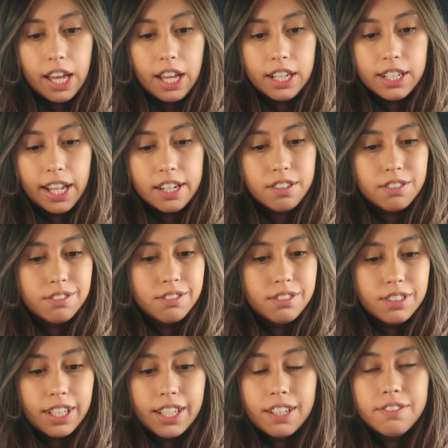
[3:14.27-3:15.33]
And I
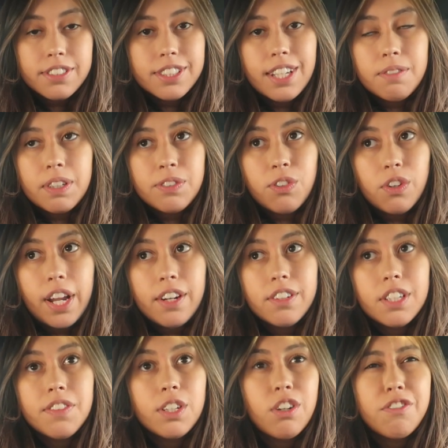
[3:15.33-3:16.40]
don't, like I've said before, I
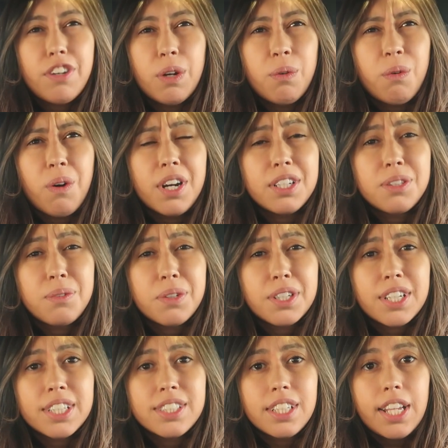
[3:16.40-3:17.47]
don't even know if I want to
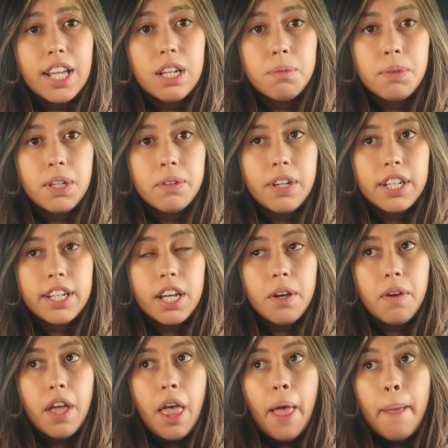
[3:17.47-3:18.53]
work as an N P right
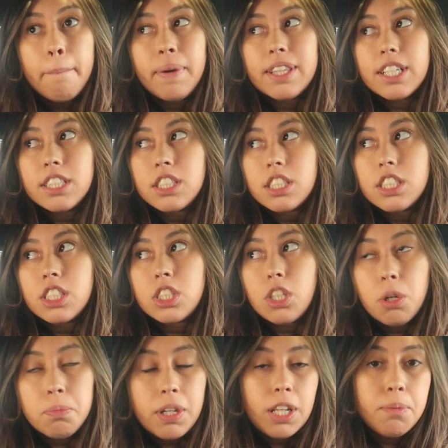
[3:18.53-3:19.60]
now. But there's just
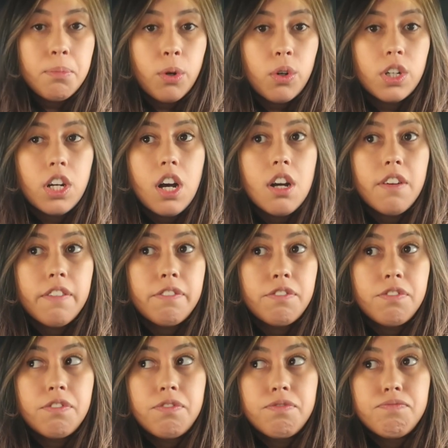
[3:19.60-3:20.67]
so many more
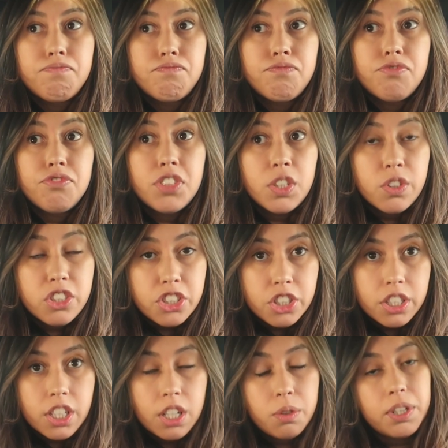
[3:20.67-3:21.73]

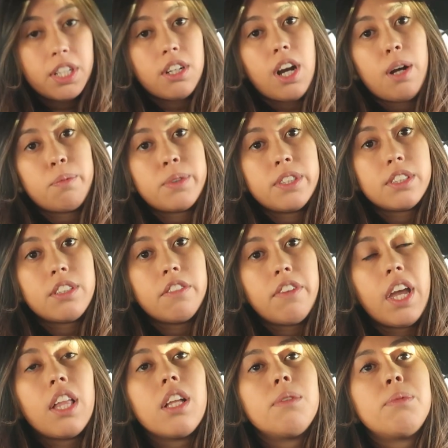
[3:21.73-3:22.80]
future career options
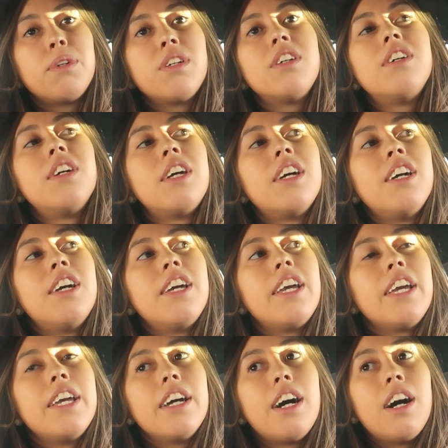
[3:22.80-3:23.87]
available
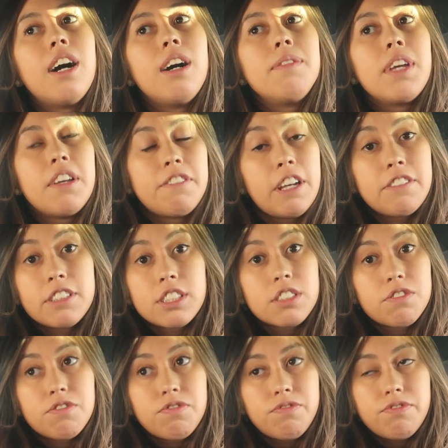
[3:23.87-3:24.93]
um, if I
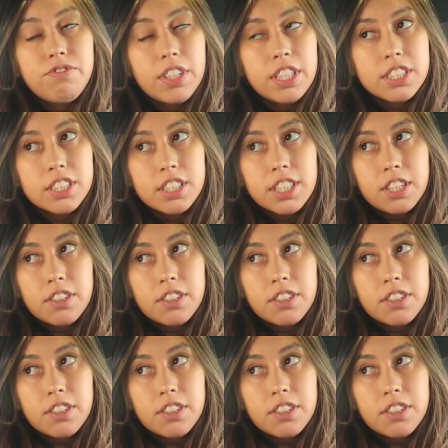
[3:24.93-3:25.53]
just finish the